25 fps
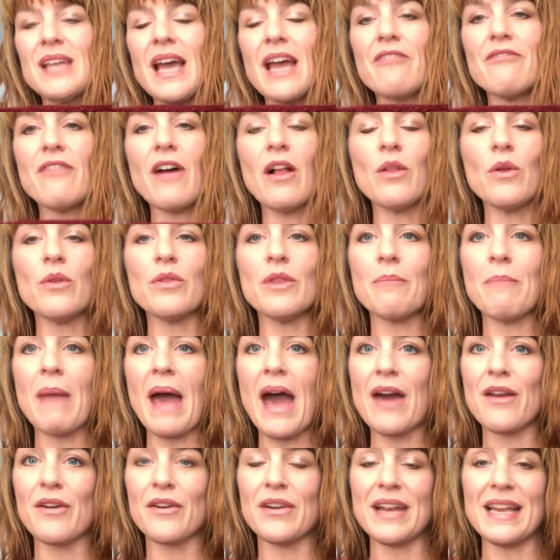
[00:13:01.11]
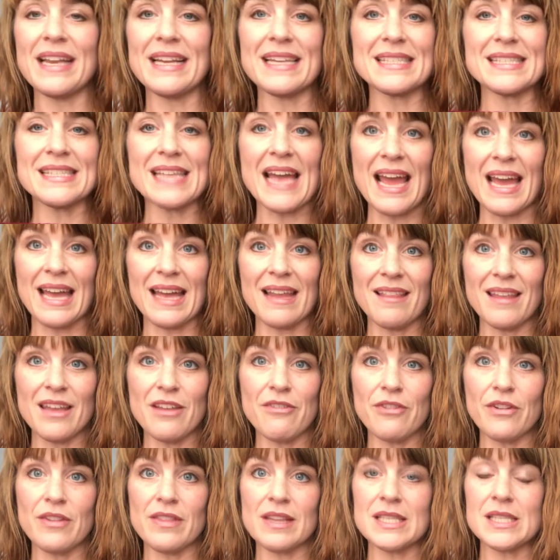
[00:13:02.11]
I followed the pattern exactly
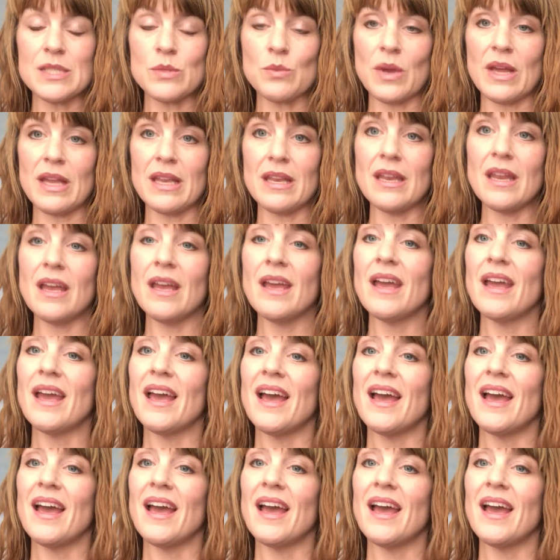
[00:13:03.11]
for this one.